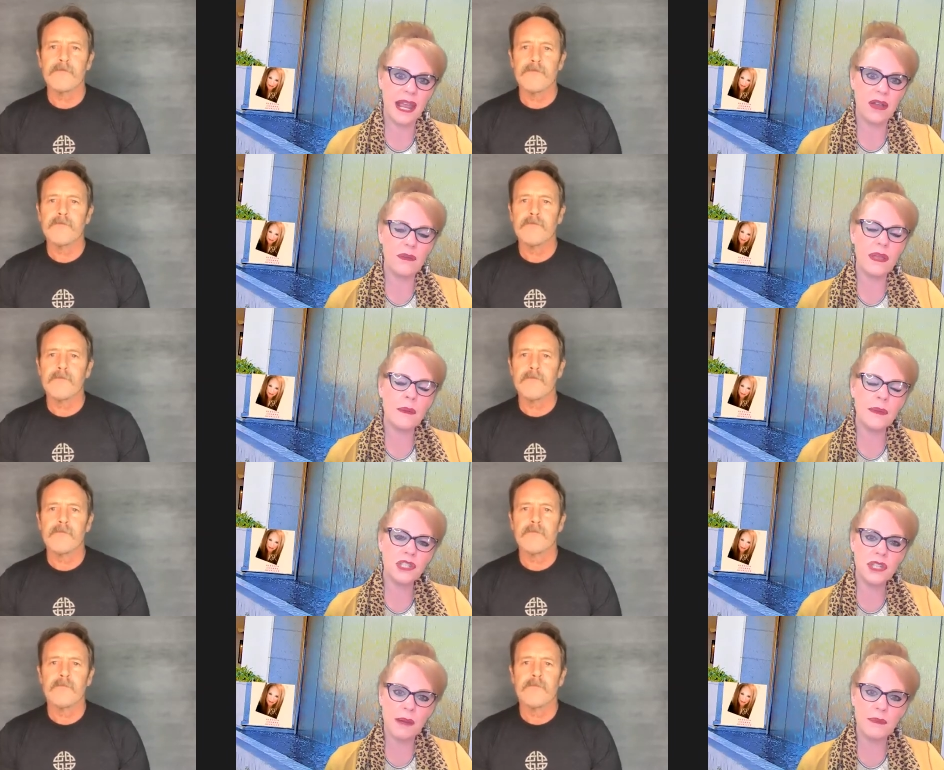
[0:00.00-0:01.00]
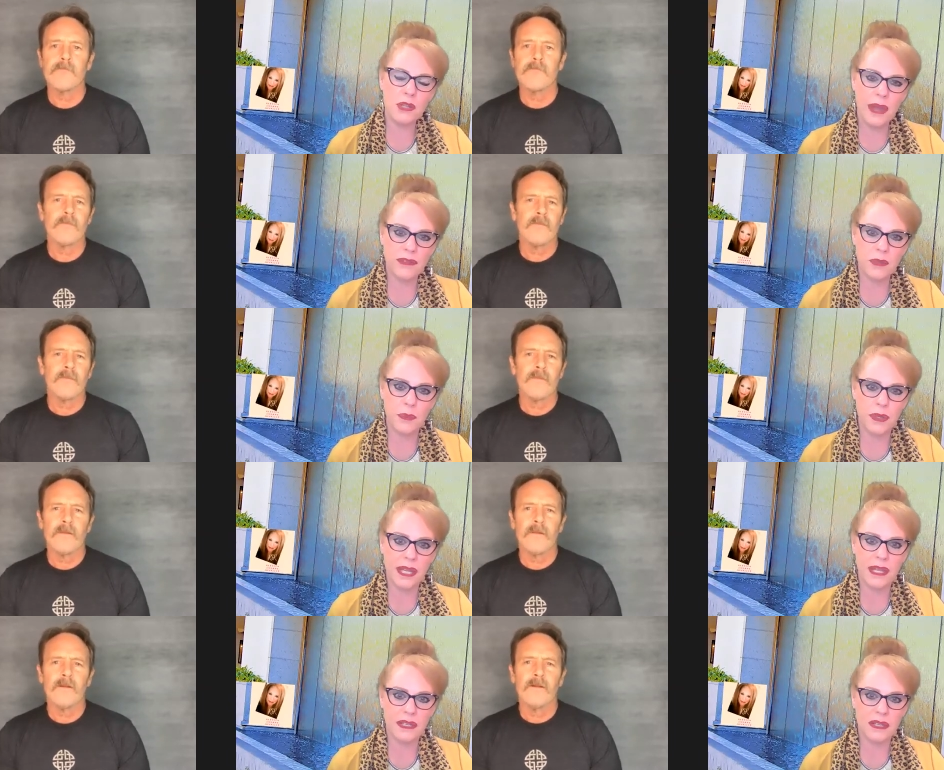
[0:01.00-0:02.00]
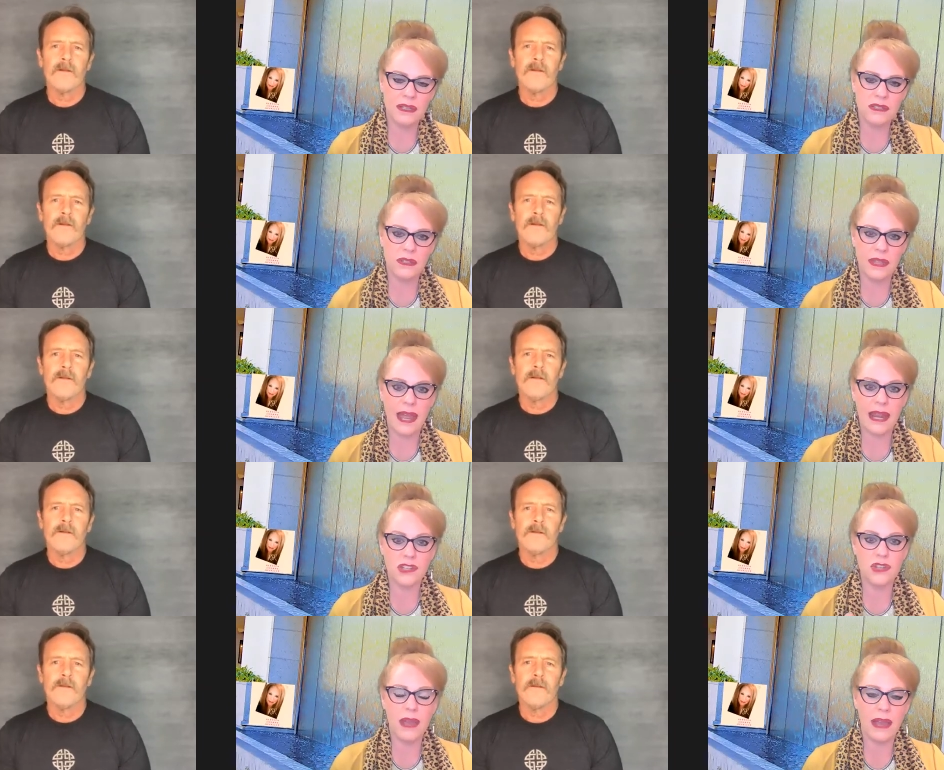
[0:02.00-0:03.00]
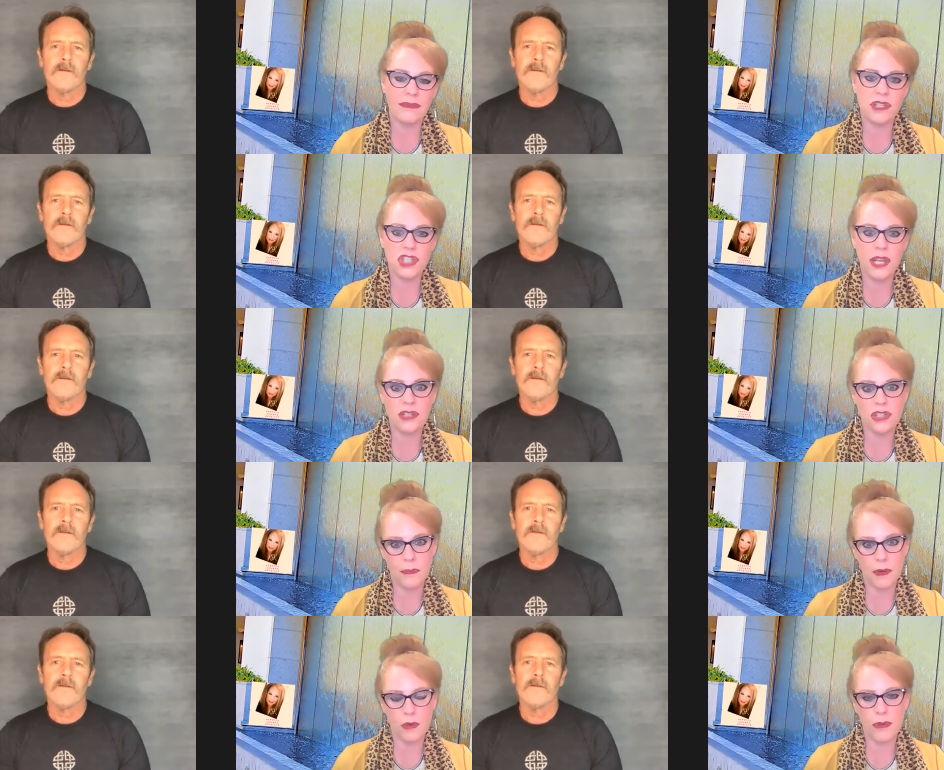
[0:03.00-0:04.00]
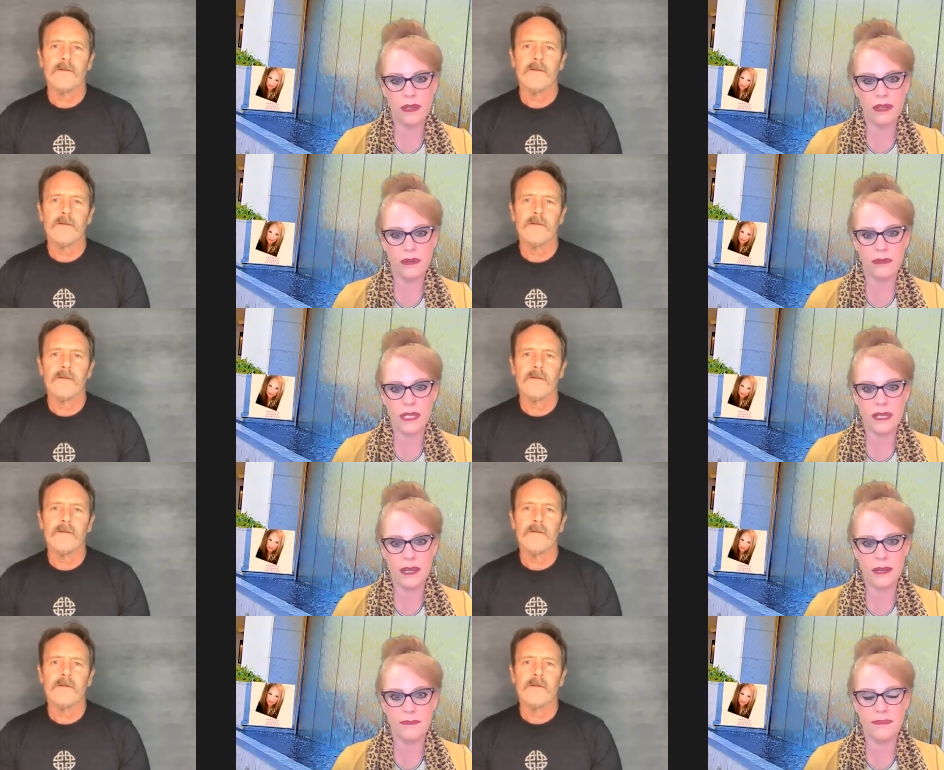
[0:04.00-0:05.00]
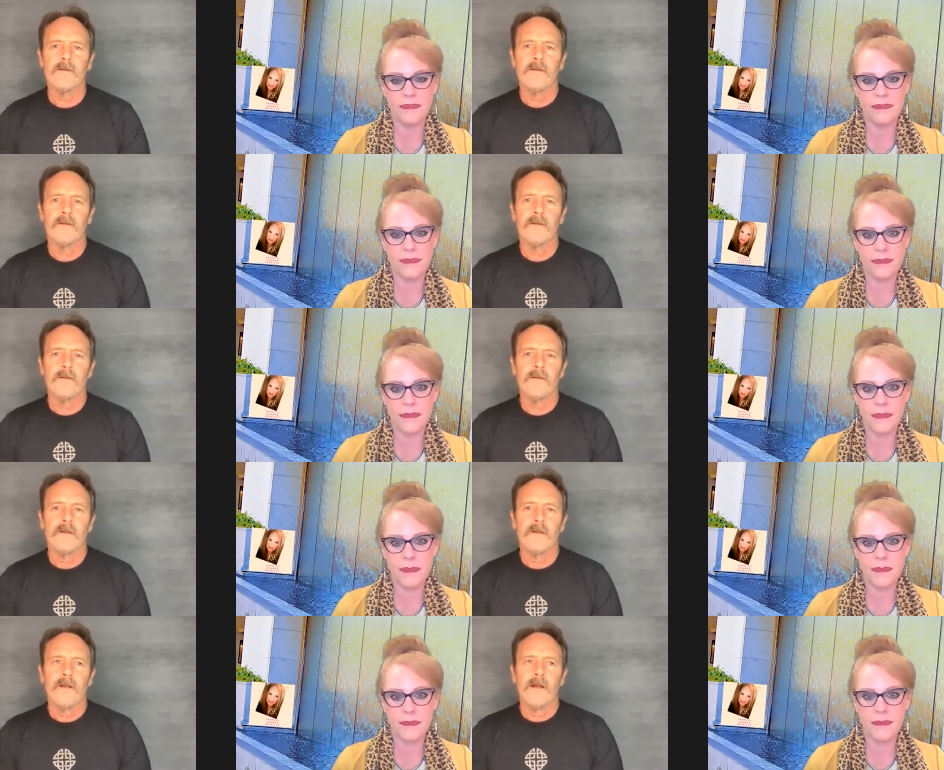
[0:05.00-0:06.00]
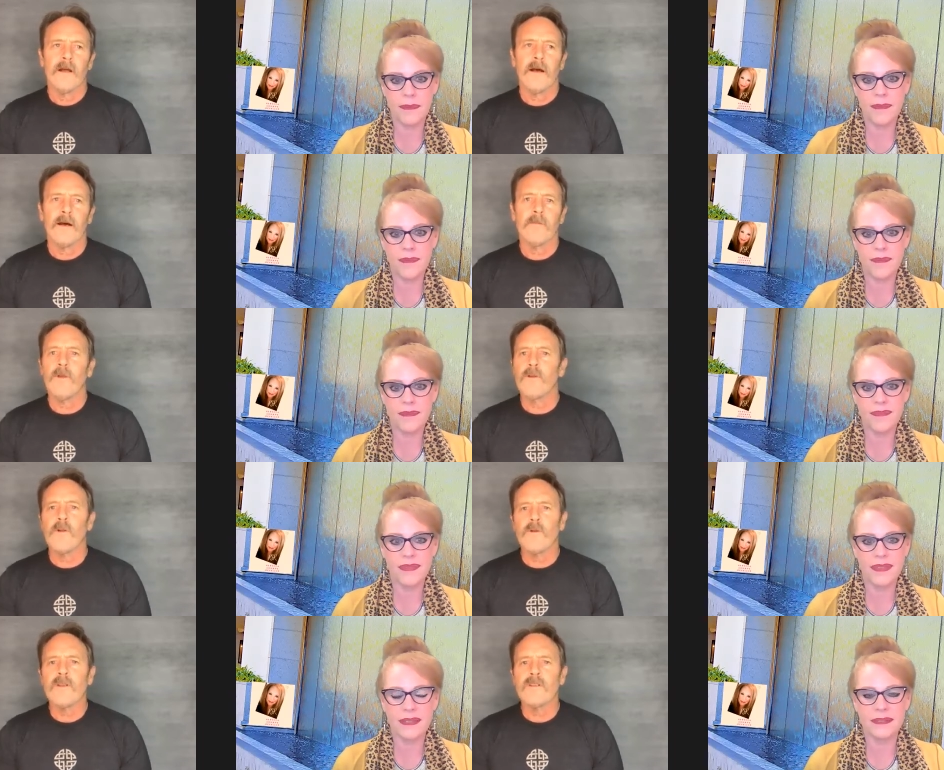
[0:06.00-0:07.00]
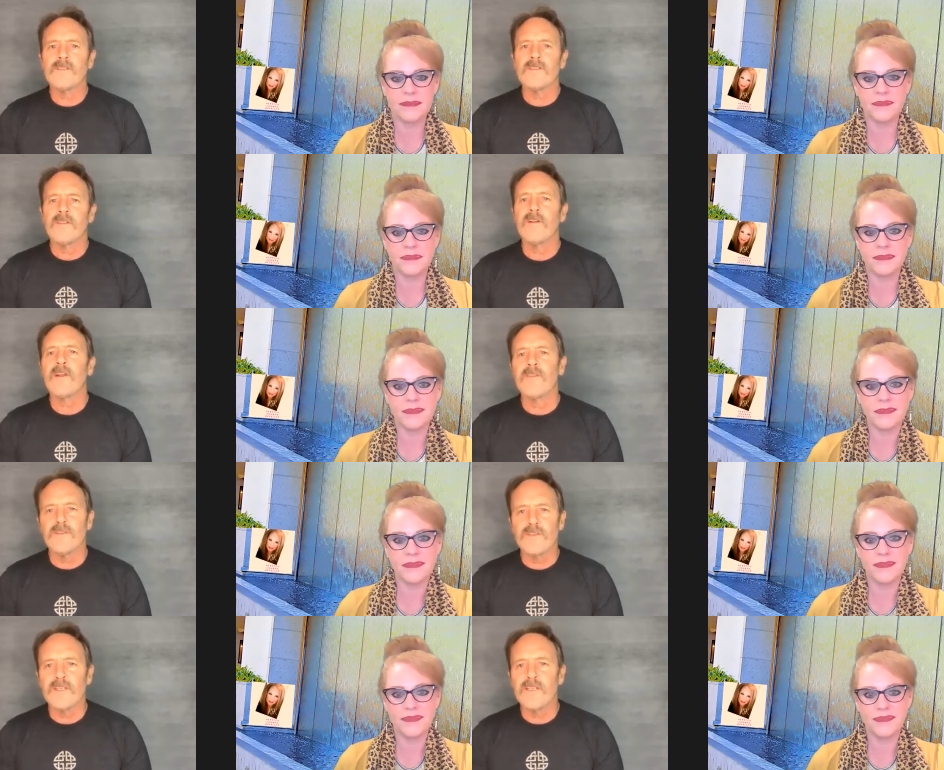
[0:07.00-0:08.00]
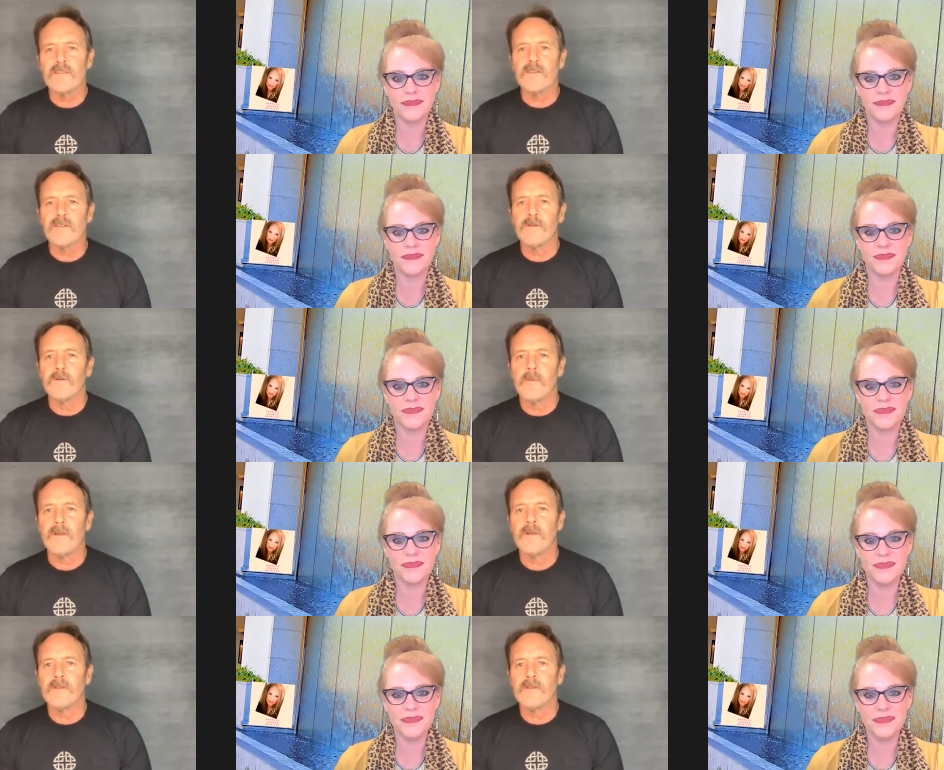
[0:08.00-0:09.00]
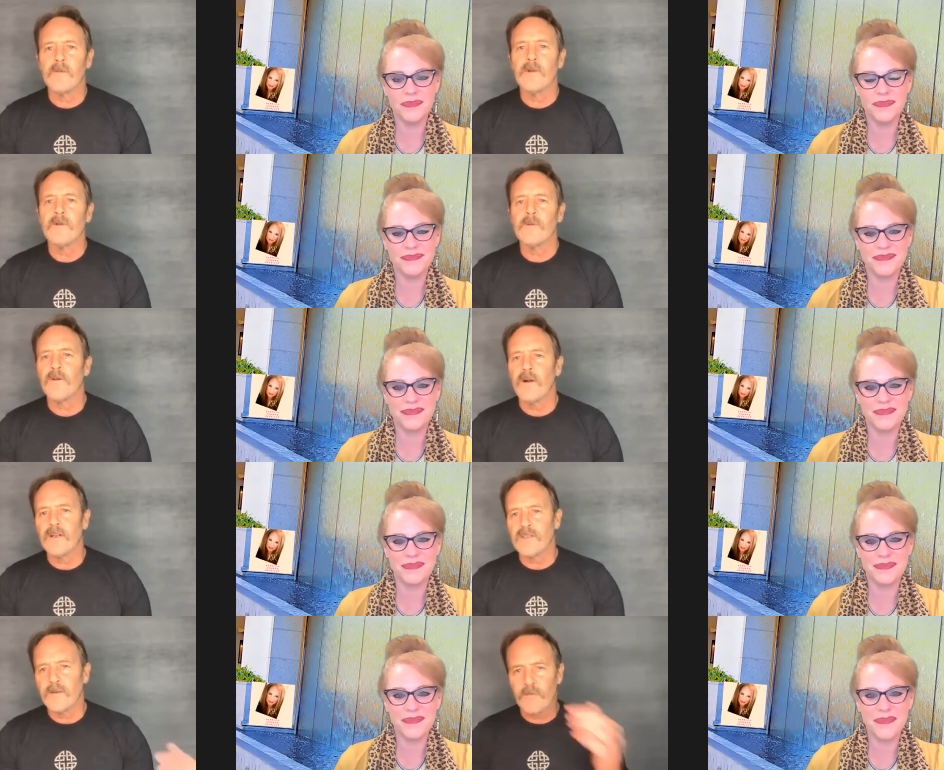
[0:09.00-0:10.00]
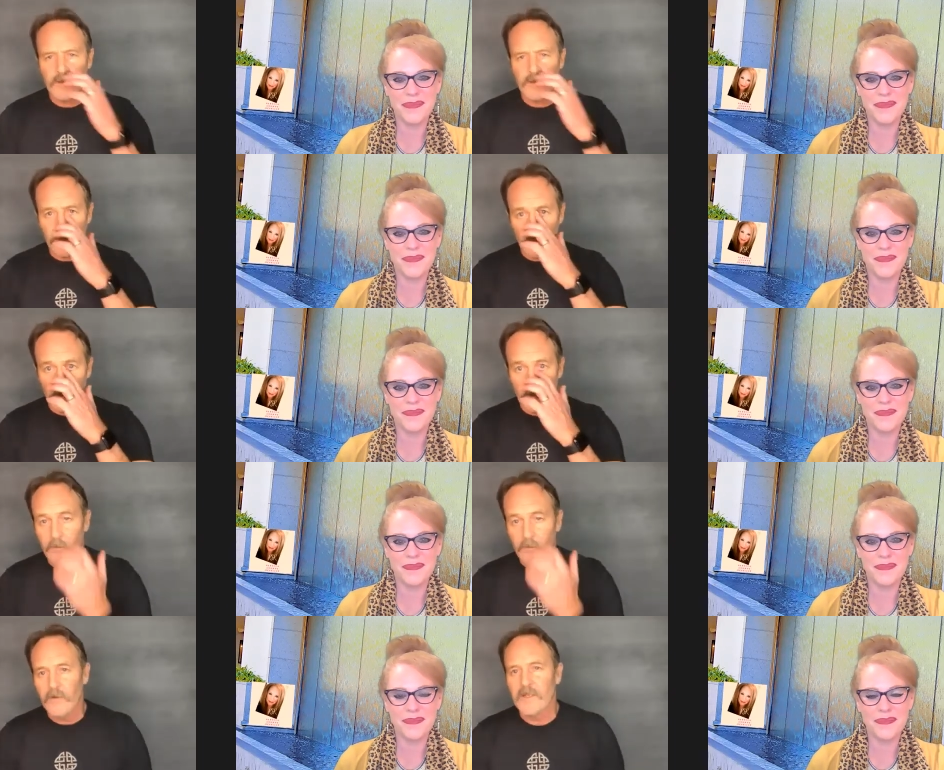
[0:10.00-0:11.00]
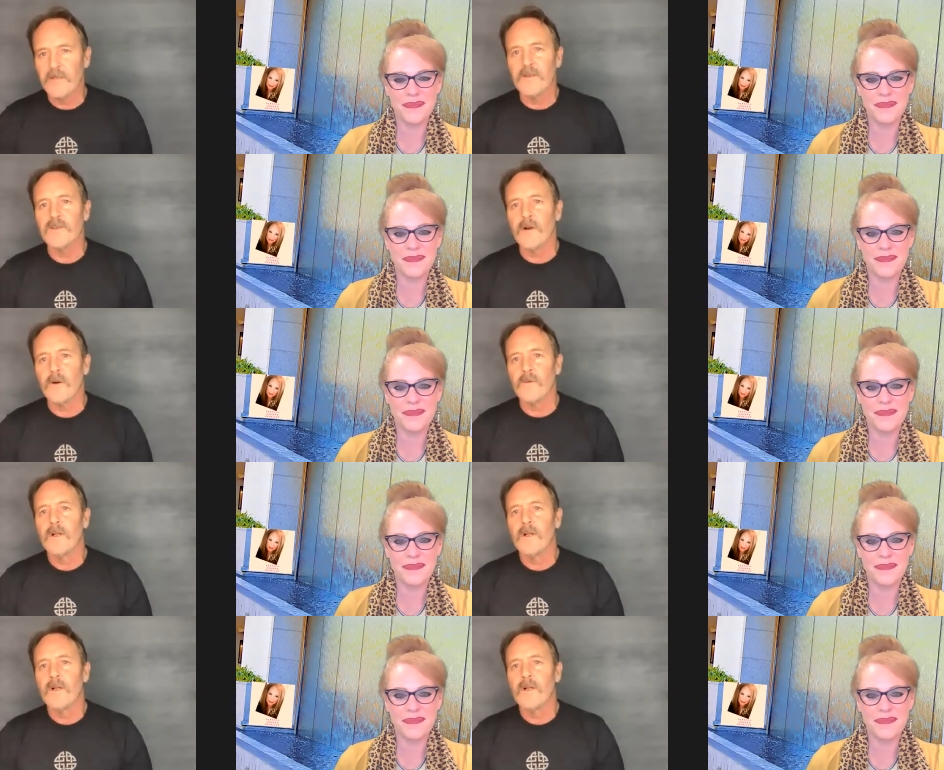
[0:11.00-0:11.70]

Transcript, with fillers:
Speaker 1: how how much time do you have to put into that and do you have to change up your reel every time
Speaker 2: um, no, no, it's they're giving you scenes to do. I mean, it, when when you're auditioning for a show, a movie, or a TV show,